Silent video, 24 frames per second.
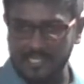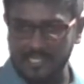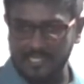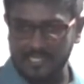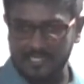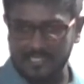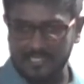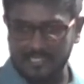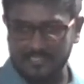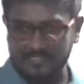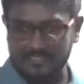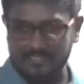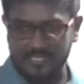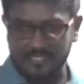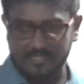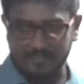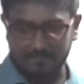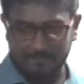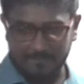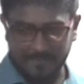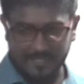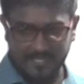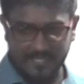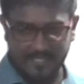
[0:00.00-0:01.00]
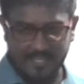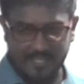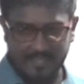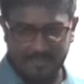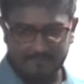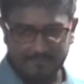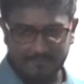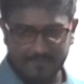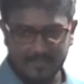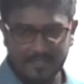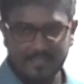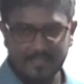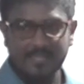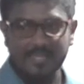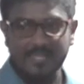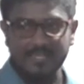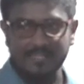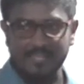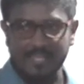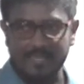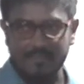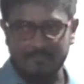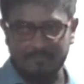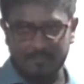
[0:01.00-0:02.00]
link inside the PDF
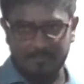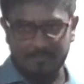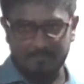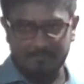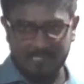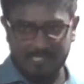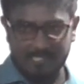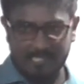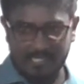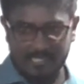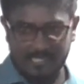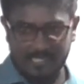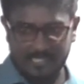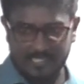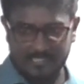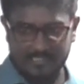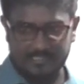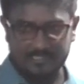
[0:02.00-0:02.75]
and there will be a